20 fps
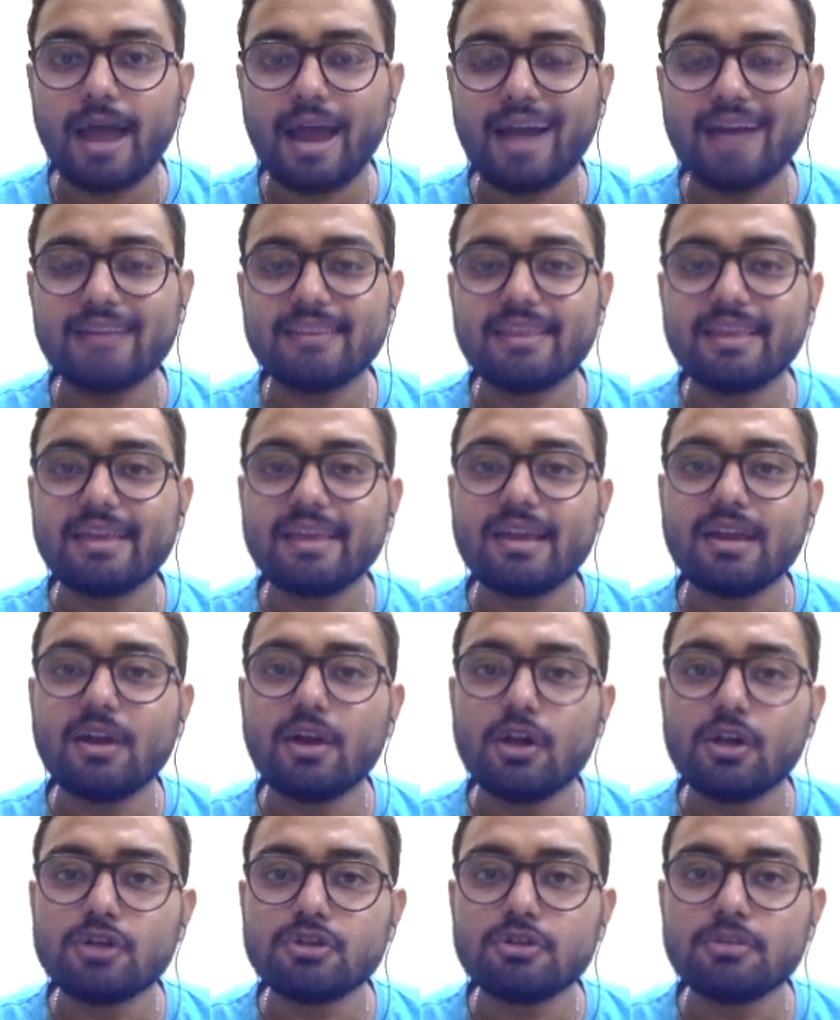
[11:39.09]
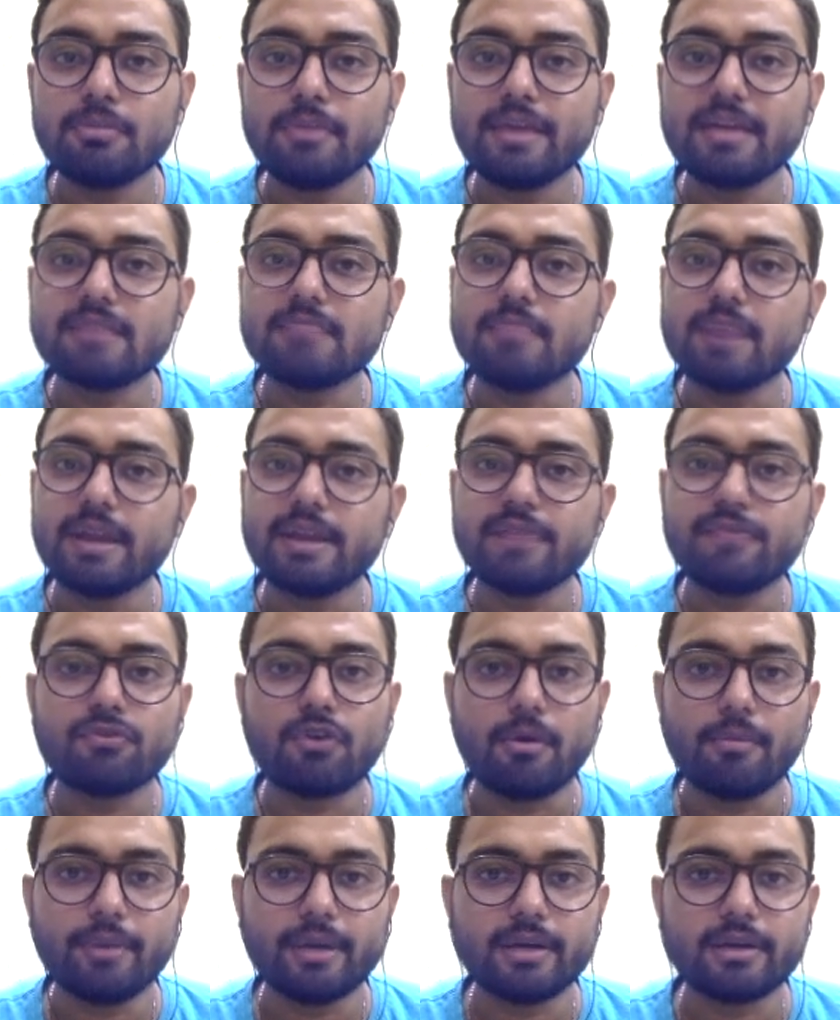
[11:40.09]
and they can also make money
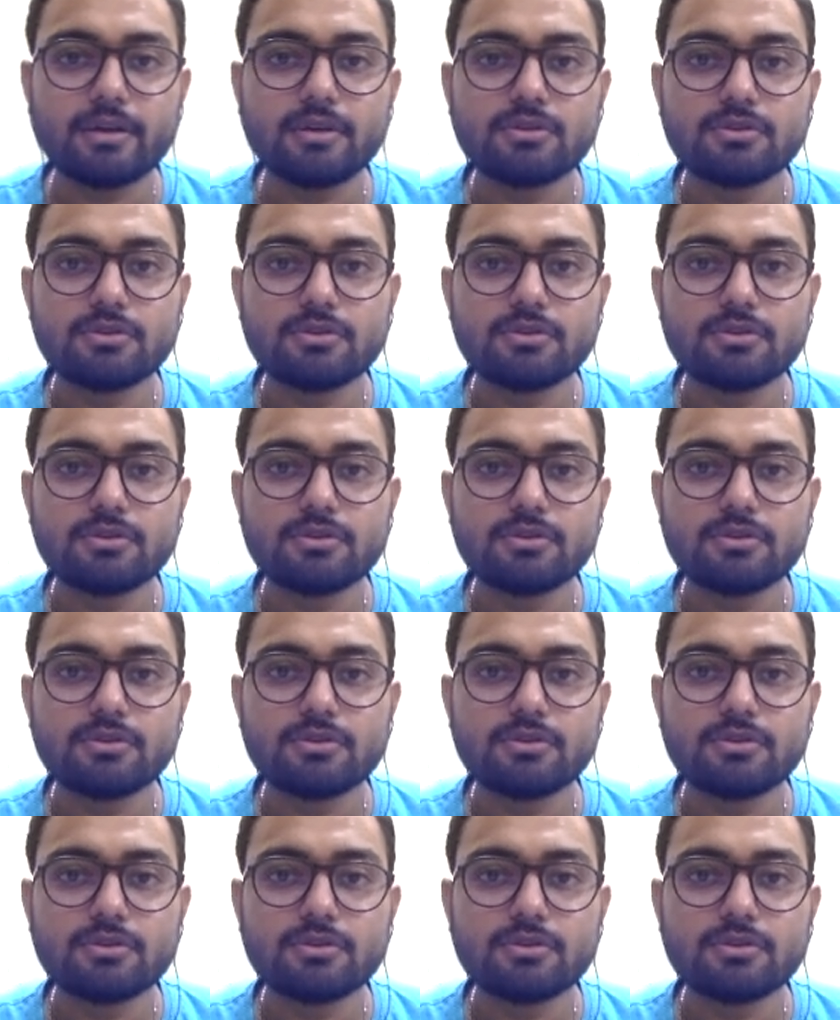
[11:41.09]
from it.